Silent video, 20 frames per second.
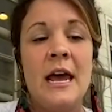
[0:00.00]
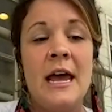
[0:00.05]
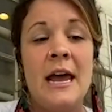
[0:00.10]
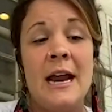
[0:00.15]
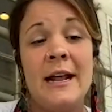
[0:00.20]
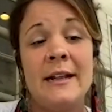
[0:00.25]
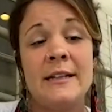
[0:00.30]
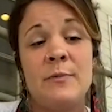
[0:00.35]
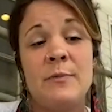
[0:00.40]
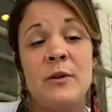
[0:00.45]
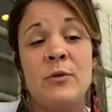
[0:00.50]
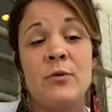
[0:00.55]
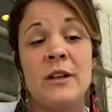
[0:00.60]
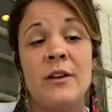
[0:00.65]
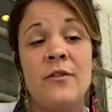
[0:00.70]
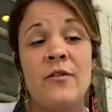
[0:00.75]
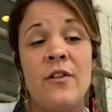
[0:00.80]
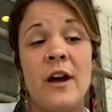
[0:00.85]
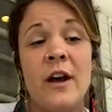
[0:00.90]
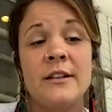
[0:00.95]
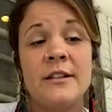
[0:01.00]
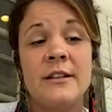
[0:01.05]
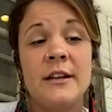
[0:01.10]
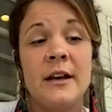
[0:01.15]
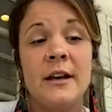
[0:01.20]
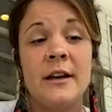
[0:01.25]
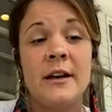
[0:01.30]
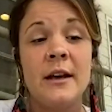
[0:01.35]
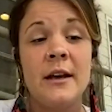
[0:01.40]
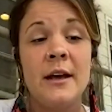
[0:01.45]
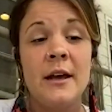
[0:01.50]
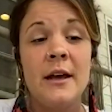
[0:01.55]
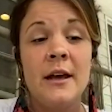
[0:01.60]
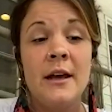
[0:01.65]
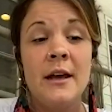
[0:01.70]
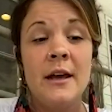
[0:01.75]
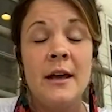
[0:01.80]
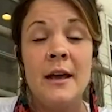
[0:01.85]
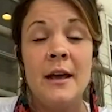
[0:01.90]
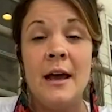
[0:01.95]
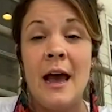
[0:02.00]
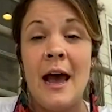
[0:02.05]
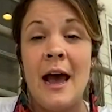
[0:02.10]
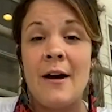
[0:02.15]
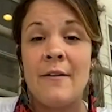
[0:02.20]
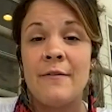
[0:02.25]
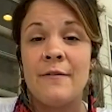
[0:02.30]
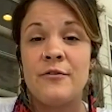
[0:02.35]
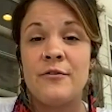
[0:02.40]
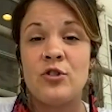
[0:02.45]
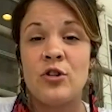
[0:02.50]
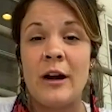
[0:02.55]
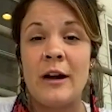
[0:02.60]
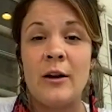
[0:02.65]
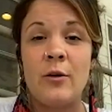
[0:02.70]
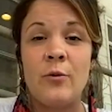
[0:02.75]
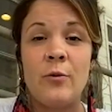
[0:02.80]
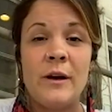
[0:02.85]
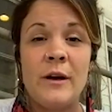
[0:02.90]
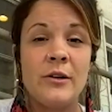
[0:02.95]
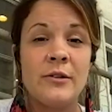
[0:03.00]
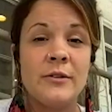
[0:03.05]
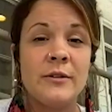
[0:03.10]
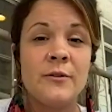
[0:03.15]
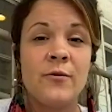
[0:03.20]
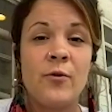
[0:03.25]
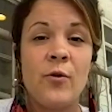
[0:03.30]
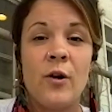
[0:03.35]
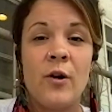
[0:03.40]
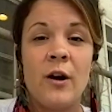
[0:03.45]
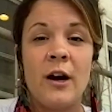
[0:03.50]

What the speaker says: And it's been really fun to have training wheels for,